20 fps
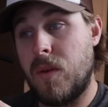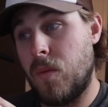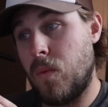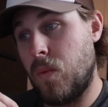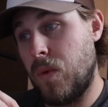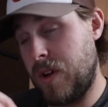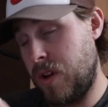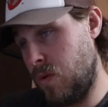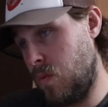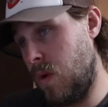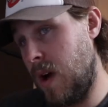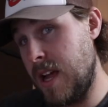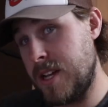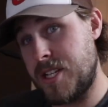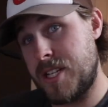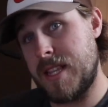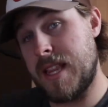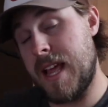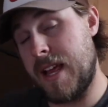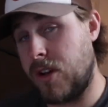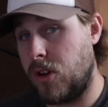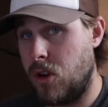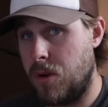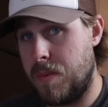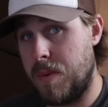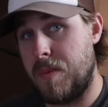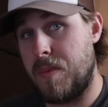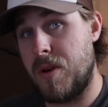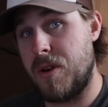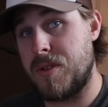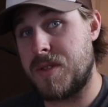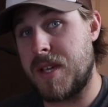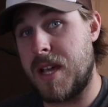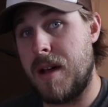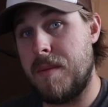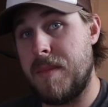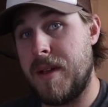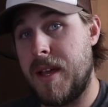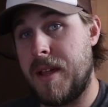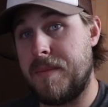When you're watching that group of birds
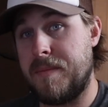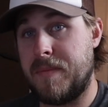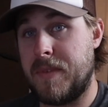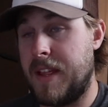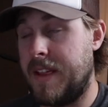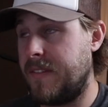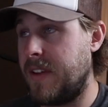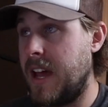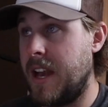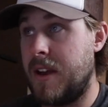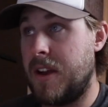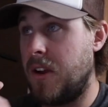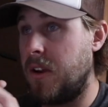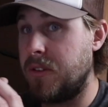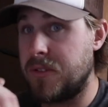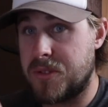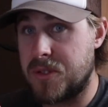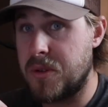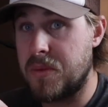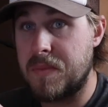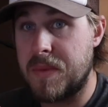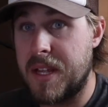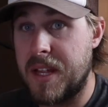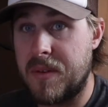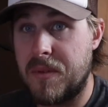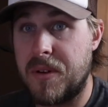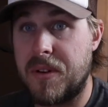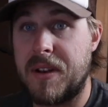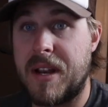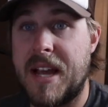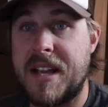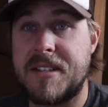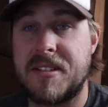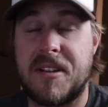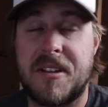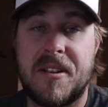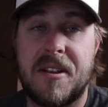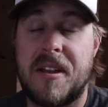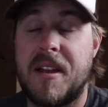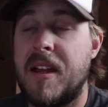come in, they've got it all zoomed in real nice
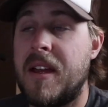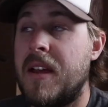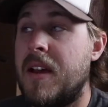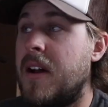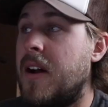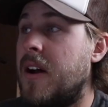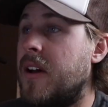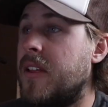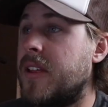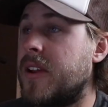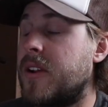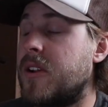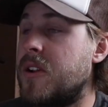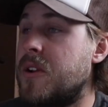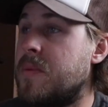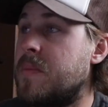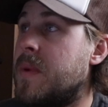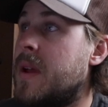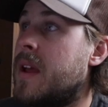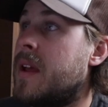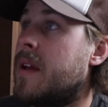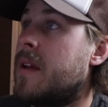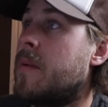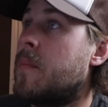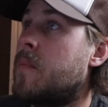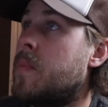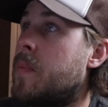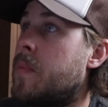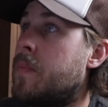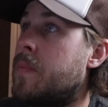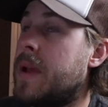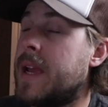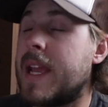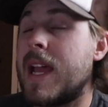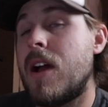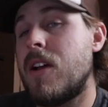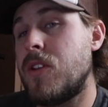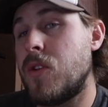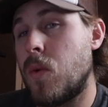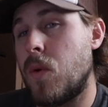on that, on that group. Pick
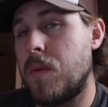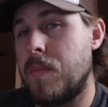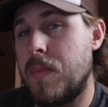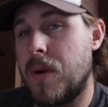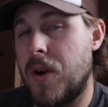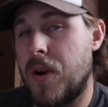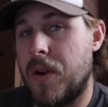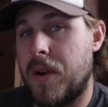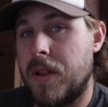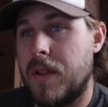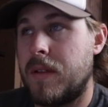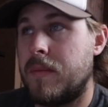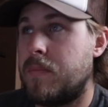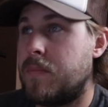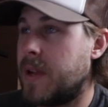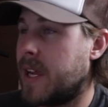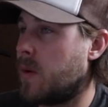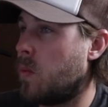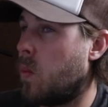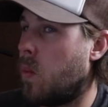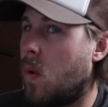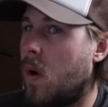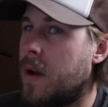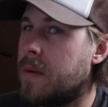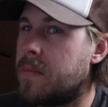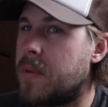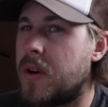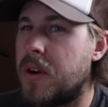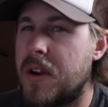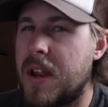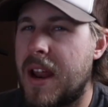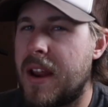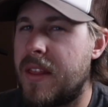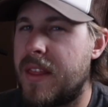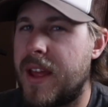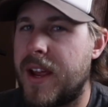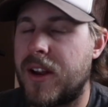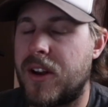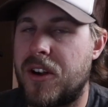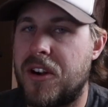out your bird. Pick one bird out of
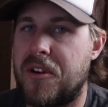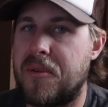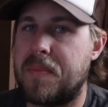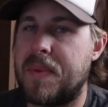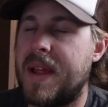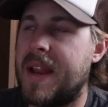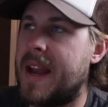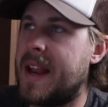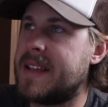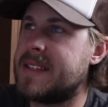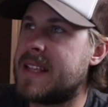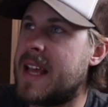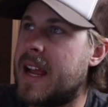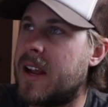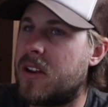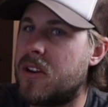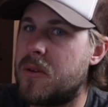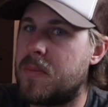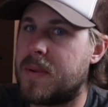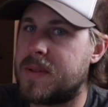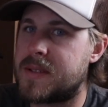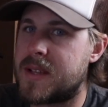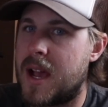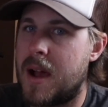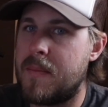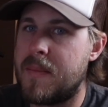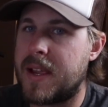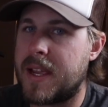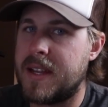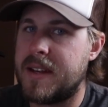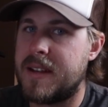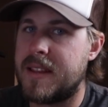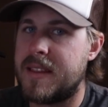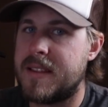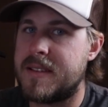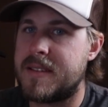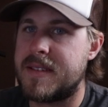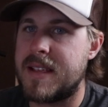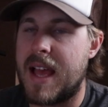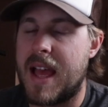that group. And as that group is coming into the
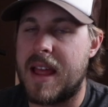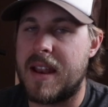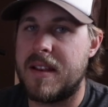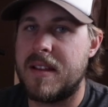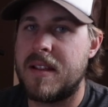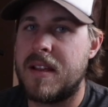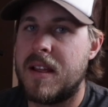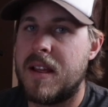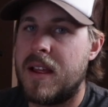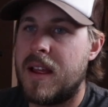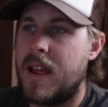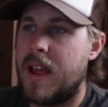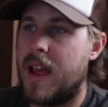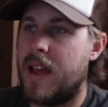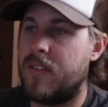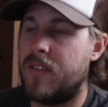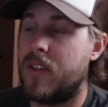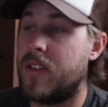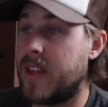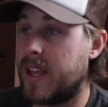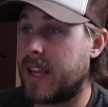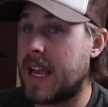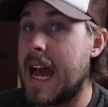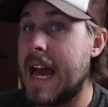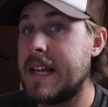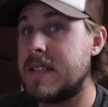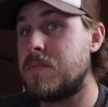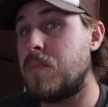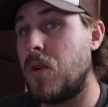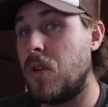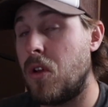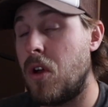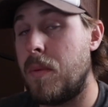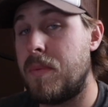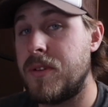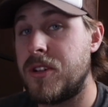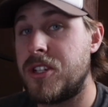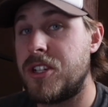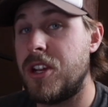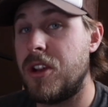set, and then the guys pull up
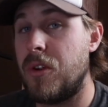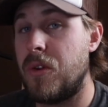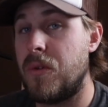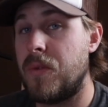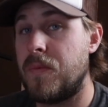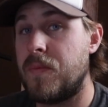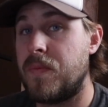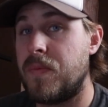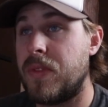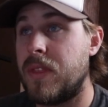and shoot,